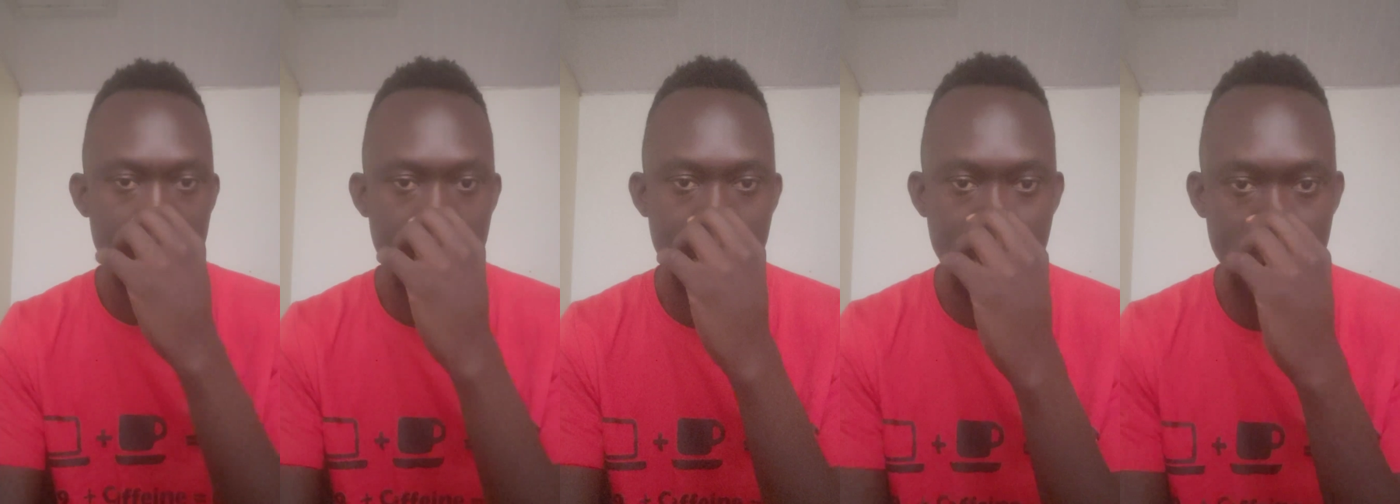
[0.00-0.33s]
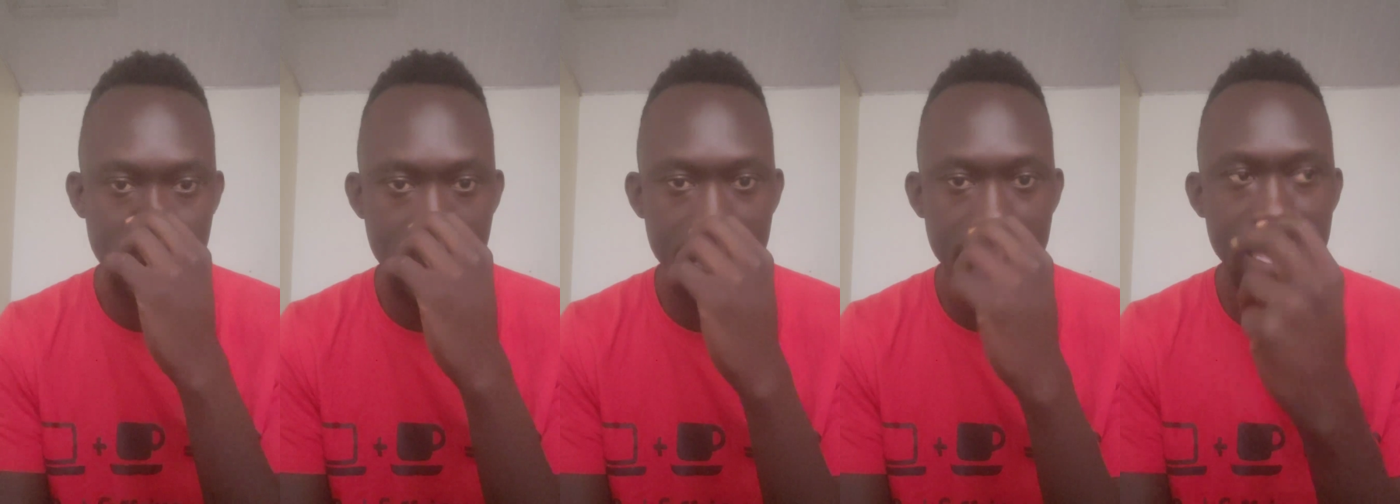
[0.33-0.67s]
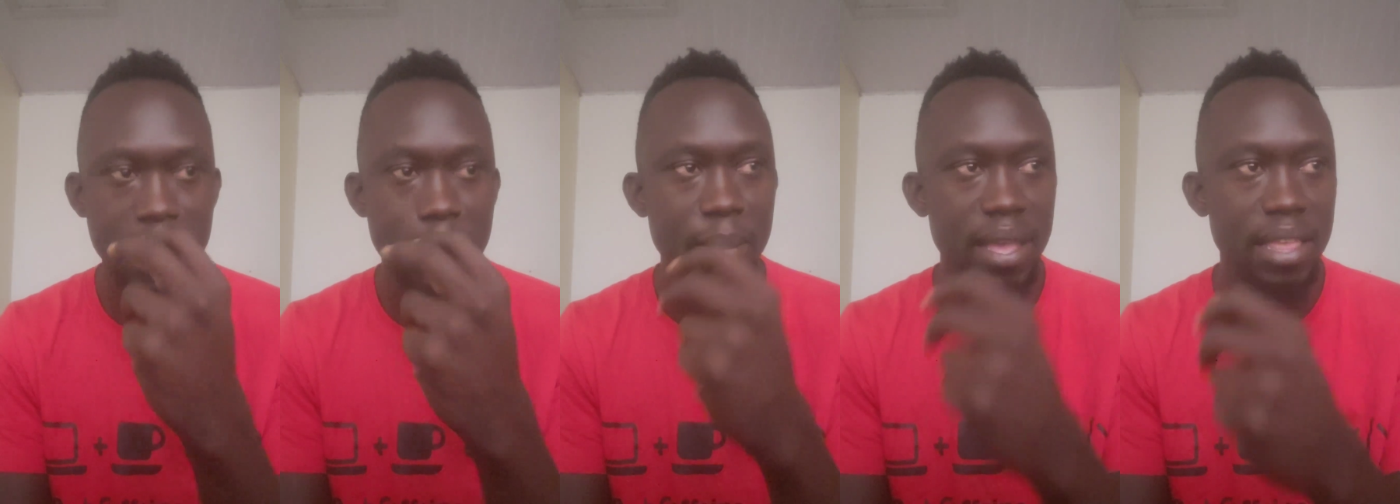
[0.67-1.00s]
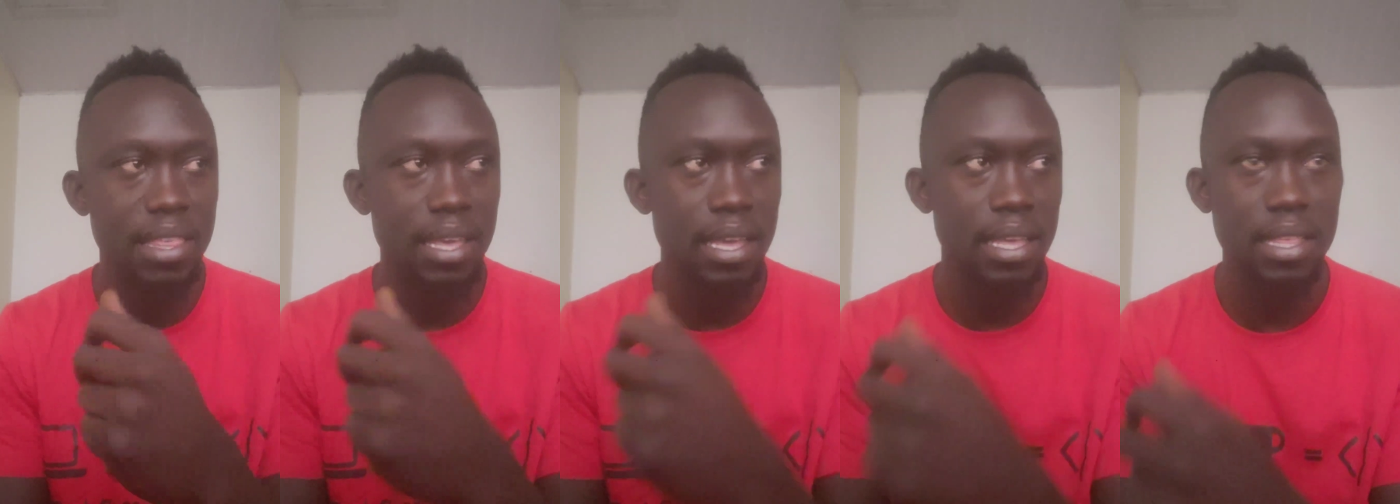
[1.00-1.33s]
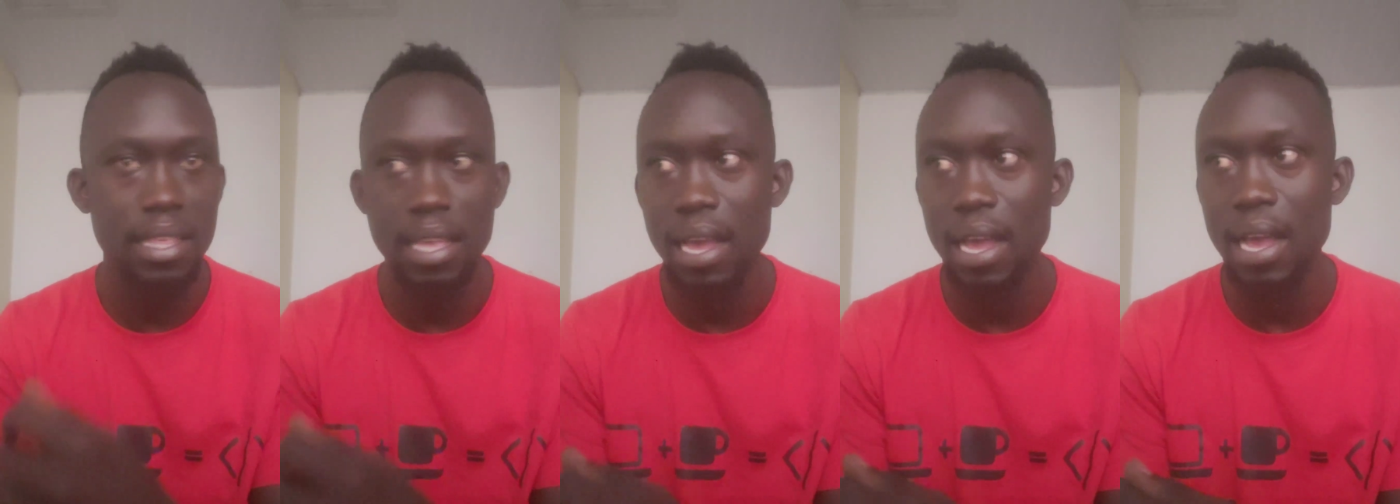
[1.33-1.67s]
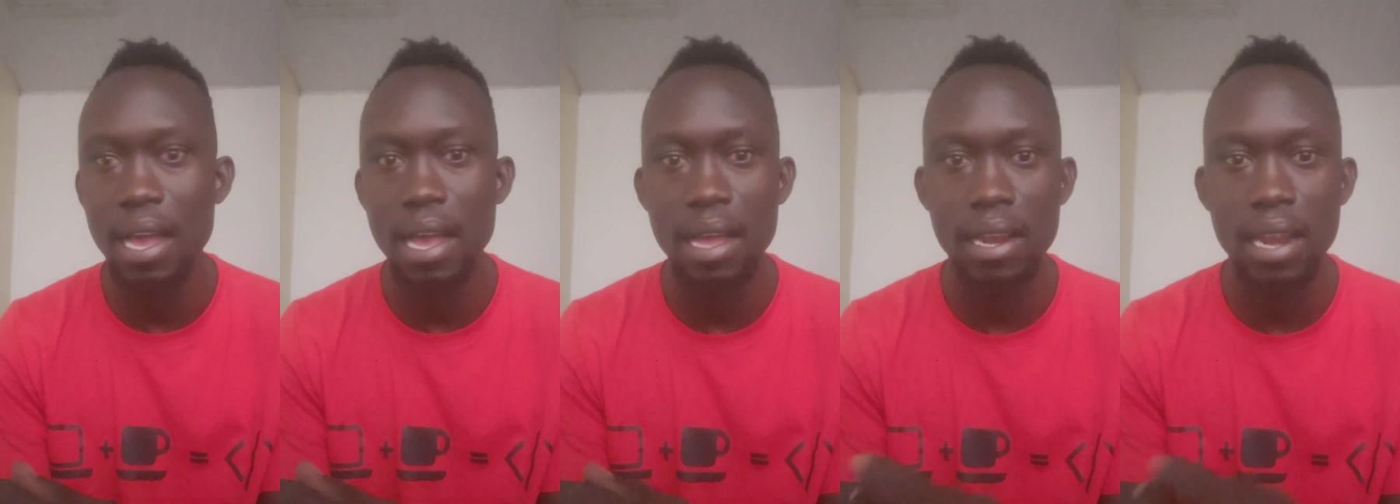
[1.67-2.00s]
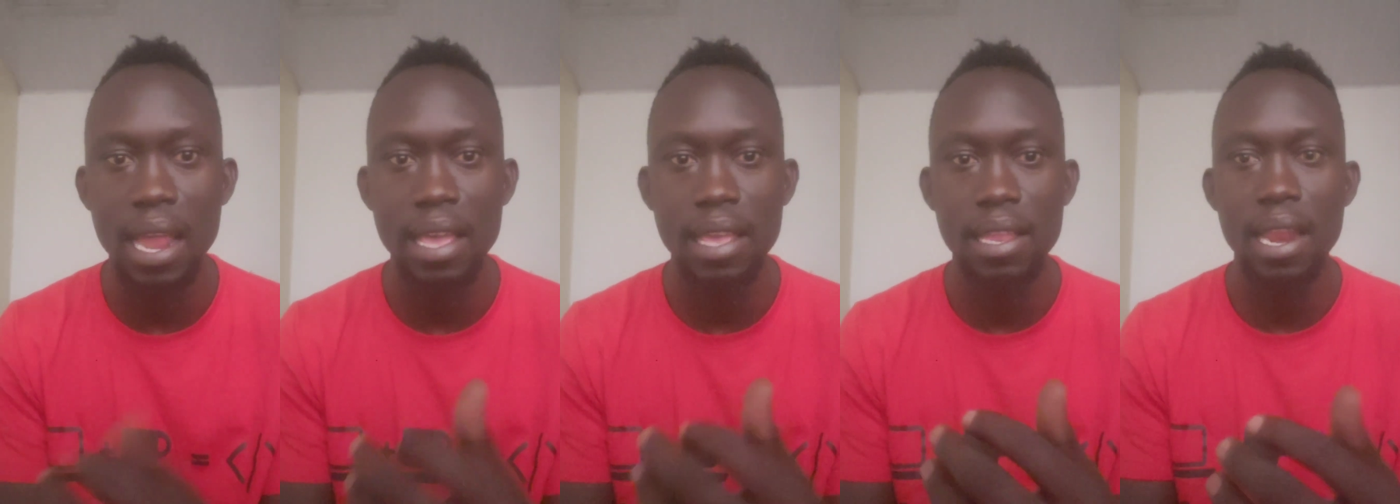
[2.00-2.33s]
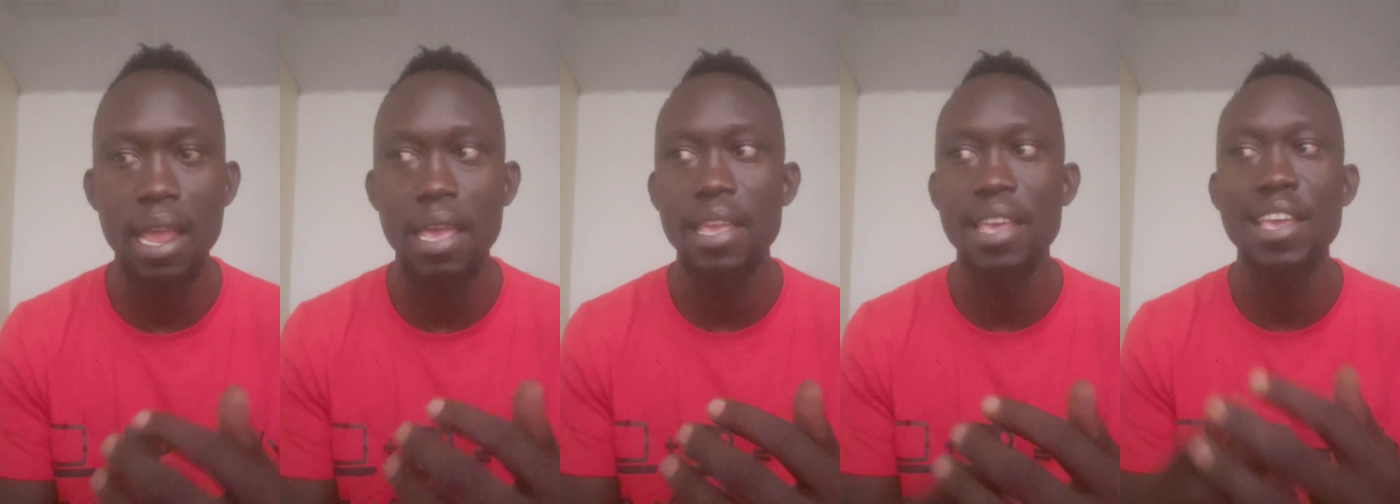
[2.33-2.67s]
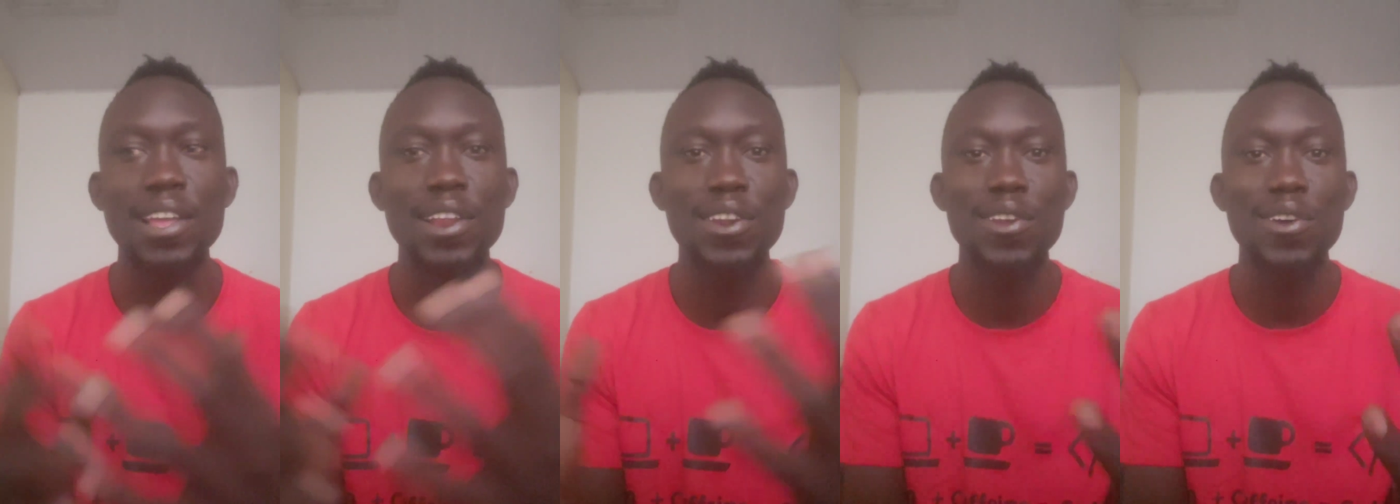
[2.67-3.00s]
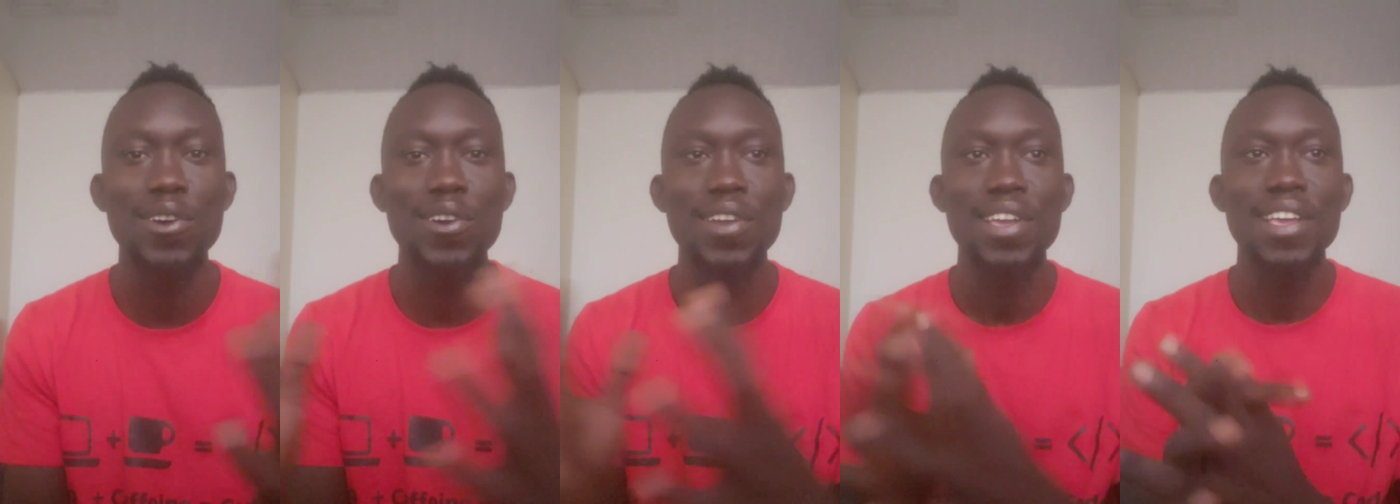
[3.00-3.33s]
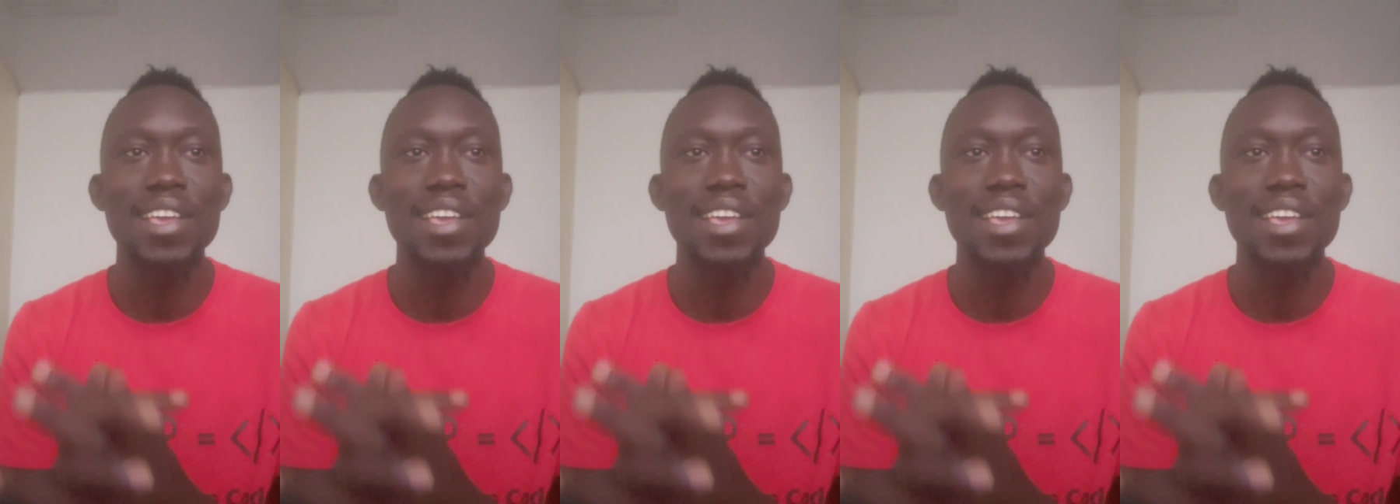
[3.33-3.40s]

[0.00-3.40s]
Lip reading: like images, like hero